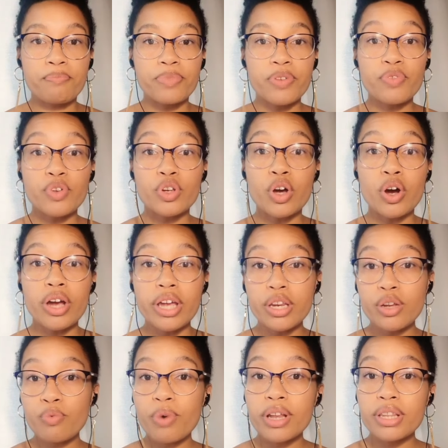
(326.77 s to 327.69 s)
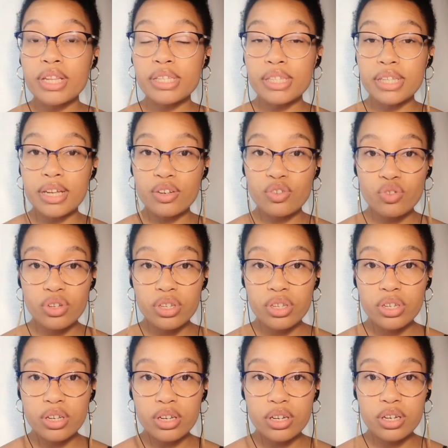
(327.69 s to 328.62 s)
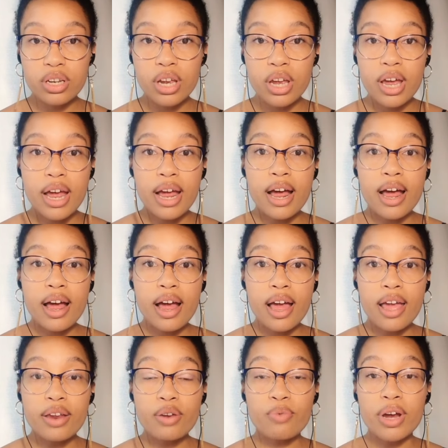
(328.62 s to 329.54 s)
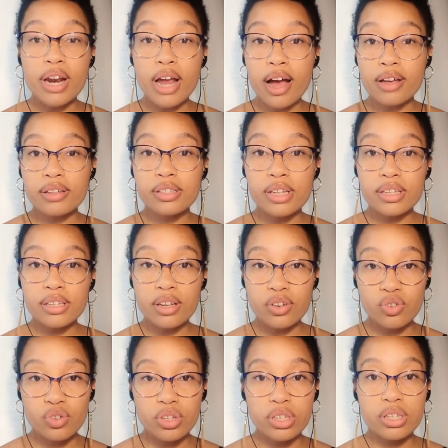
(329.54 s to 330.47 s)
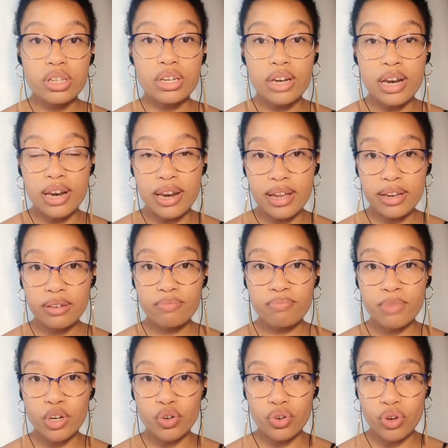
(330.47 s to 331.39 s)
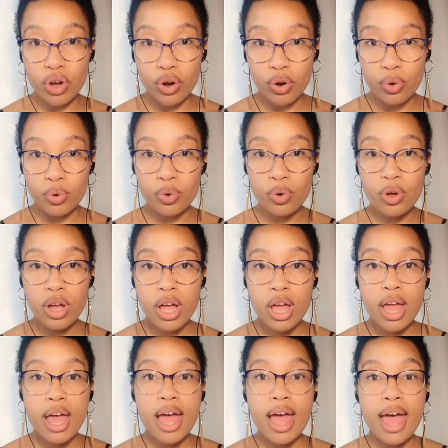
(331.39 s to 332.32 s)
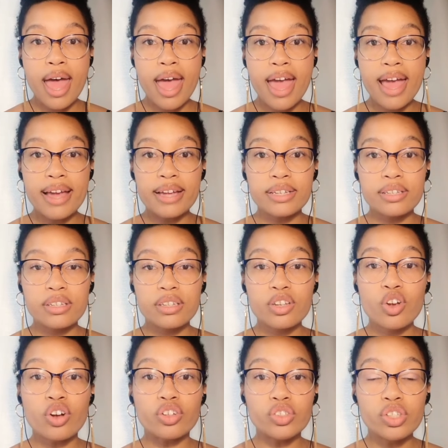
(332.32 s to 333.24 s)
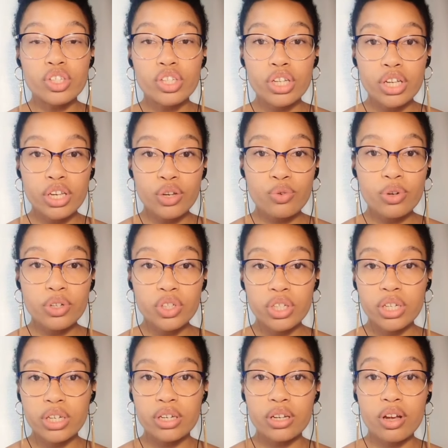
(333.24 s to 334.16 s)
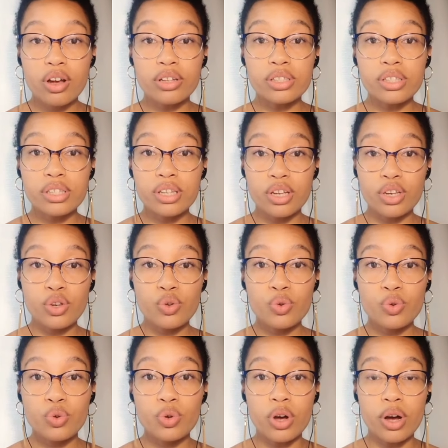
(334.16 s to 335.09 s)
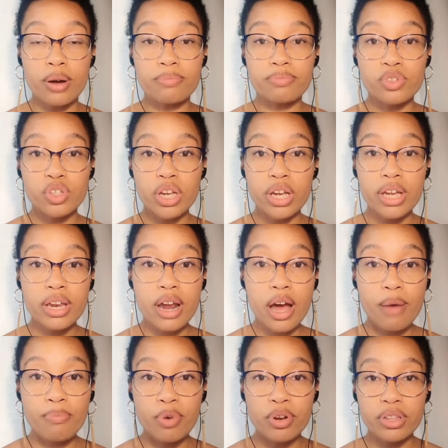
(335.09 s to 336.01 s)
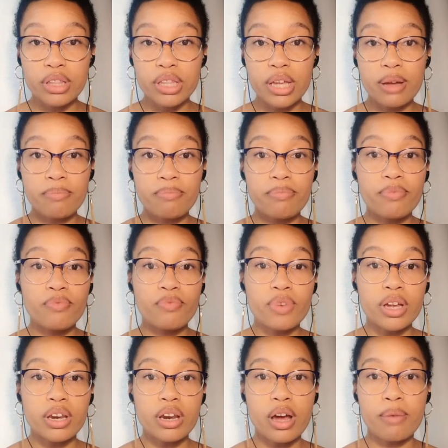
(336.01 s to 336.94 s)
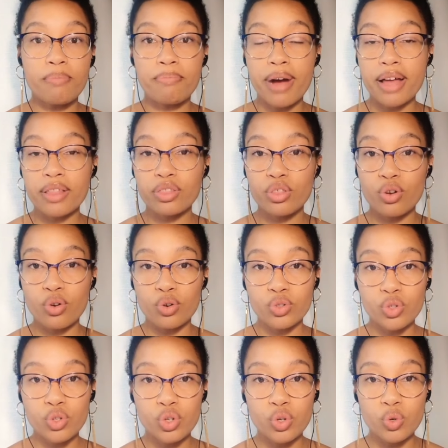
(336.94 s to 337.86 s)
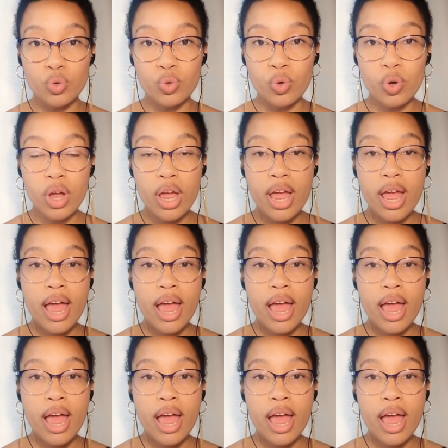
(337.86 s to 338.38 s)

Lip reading: If you know anyone that's interested, anyone else that's interested, let me know, and continue checking up on them in a month or two.